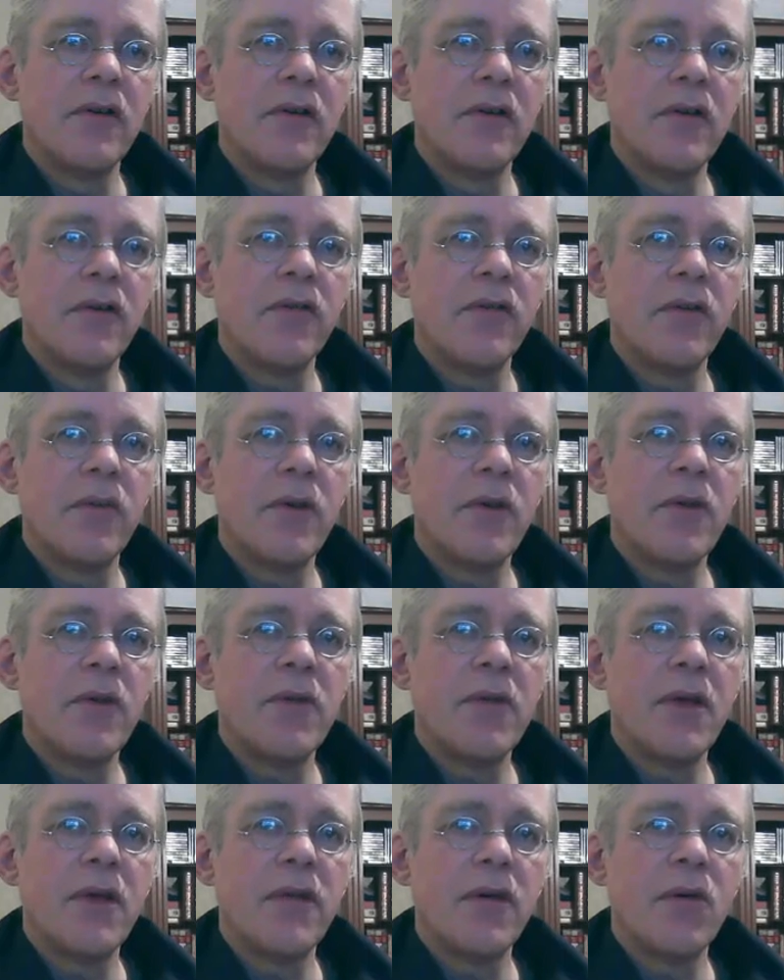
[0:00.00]
So when you play
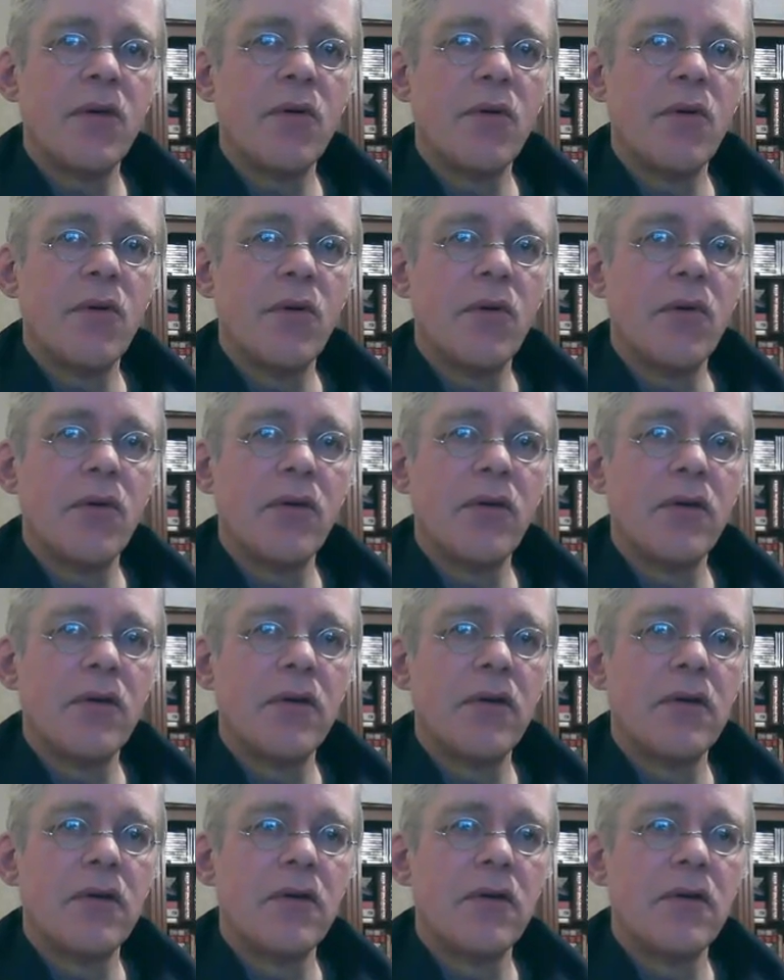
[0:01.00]
the chord,
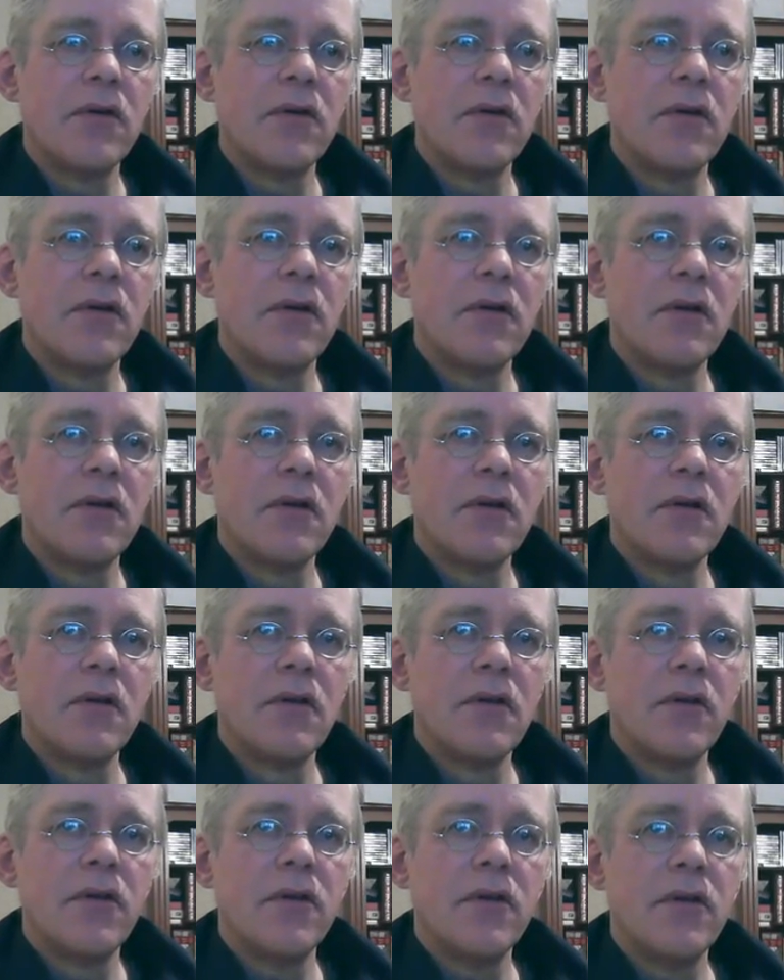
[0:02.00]

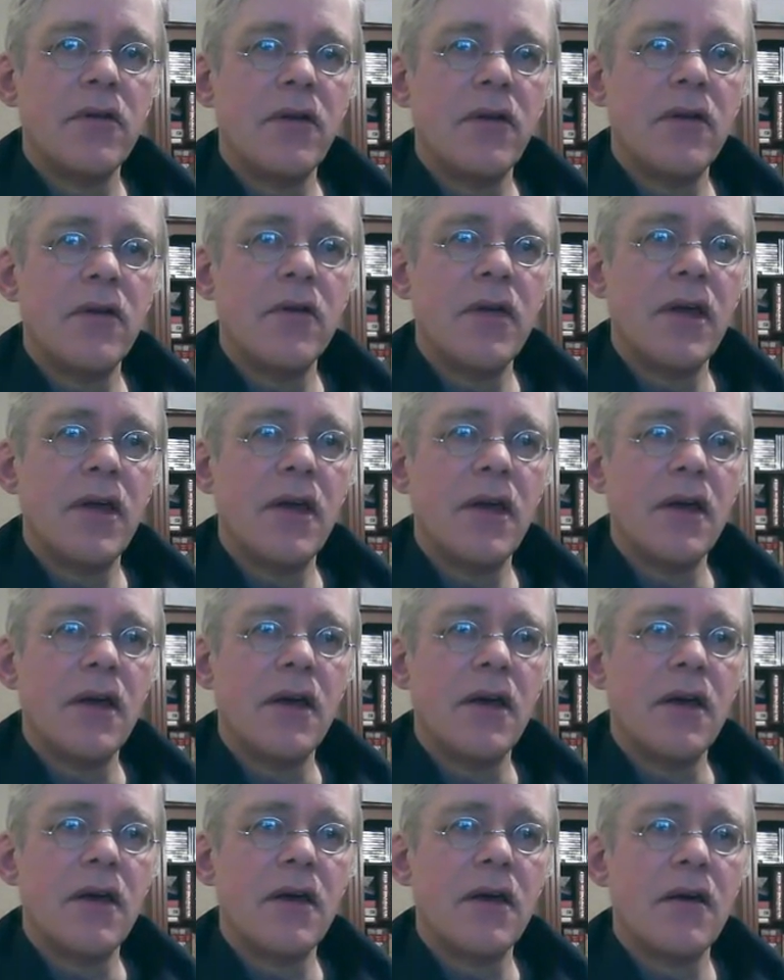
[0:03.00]
you don't hear
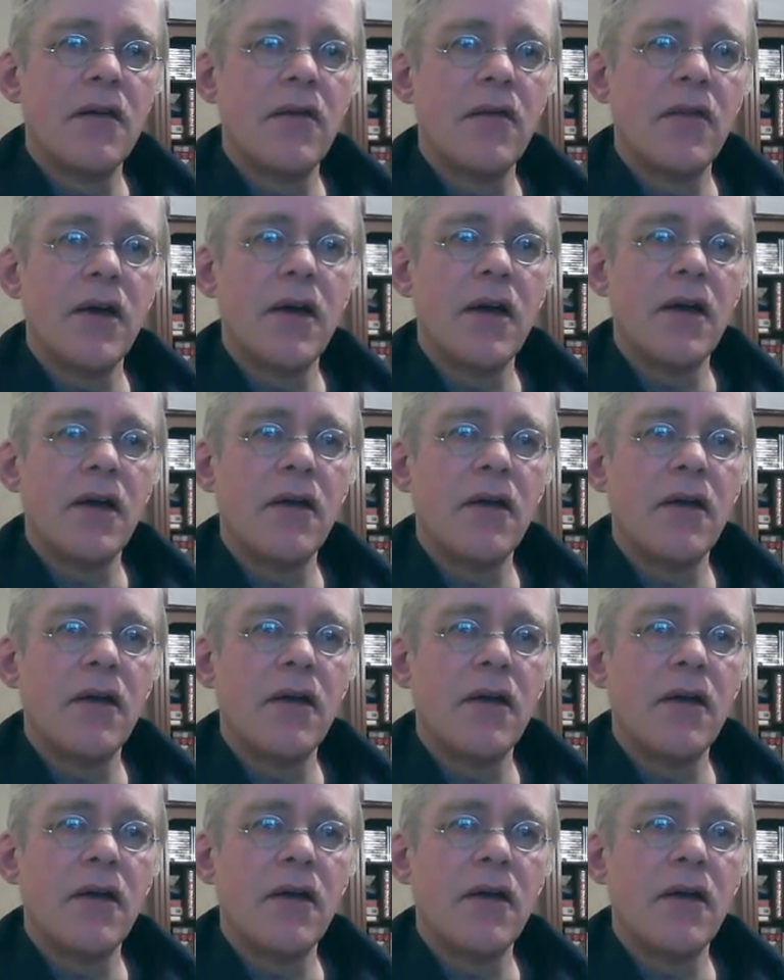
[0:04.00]
that.